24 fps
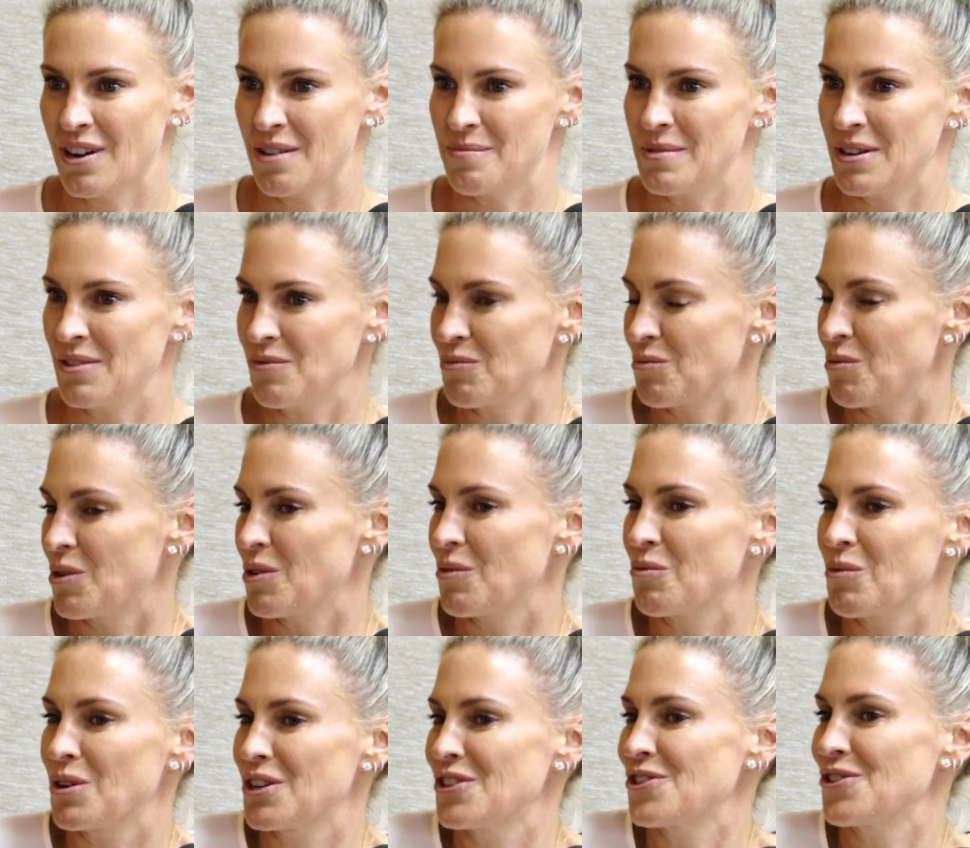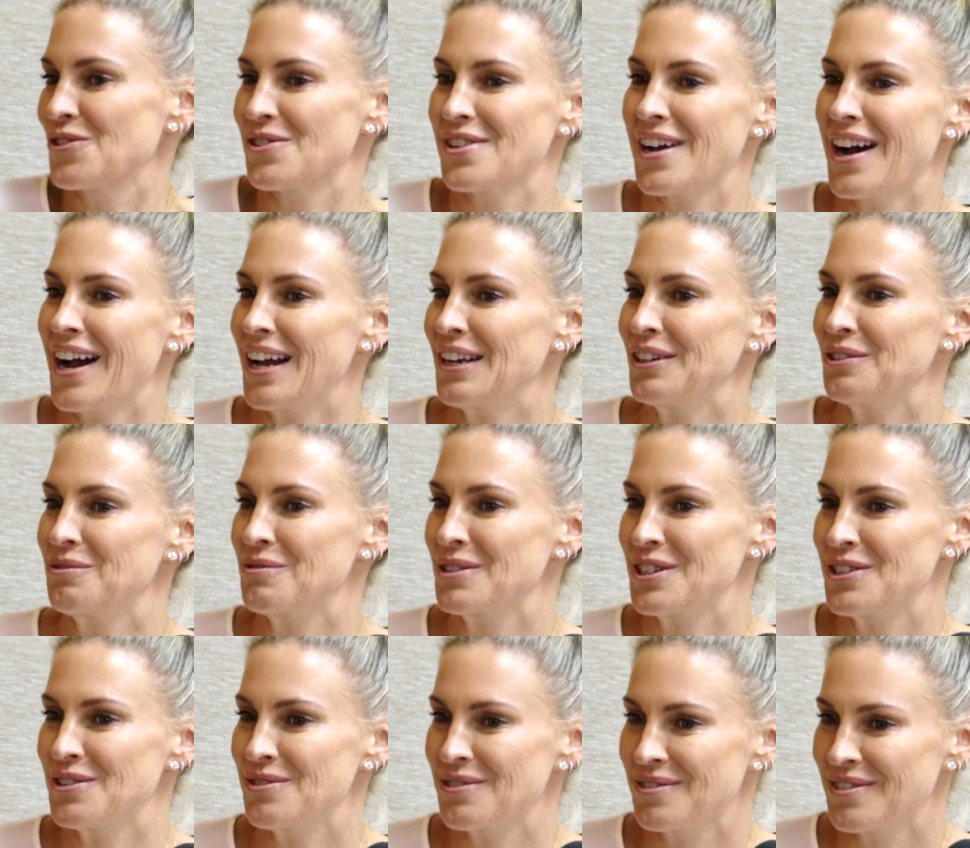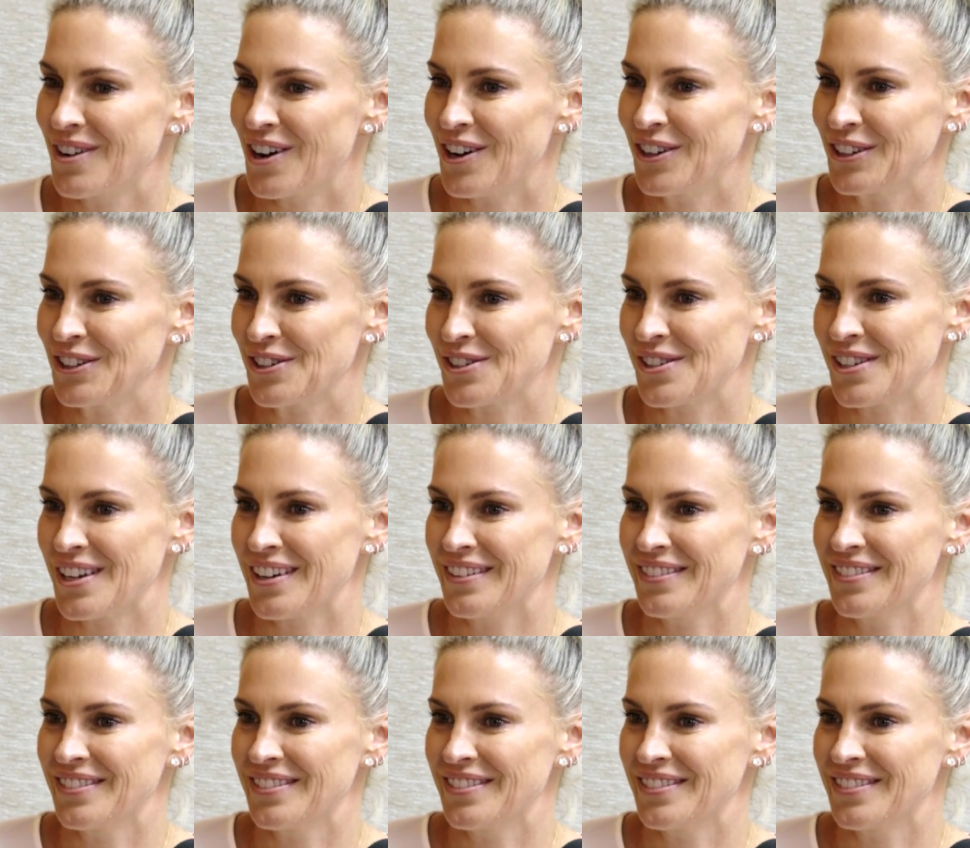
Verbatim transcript: i mean what, what is your title what do you call yourself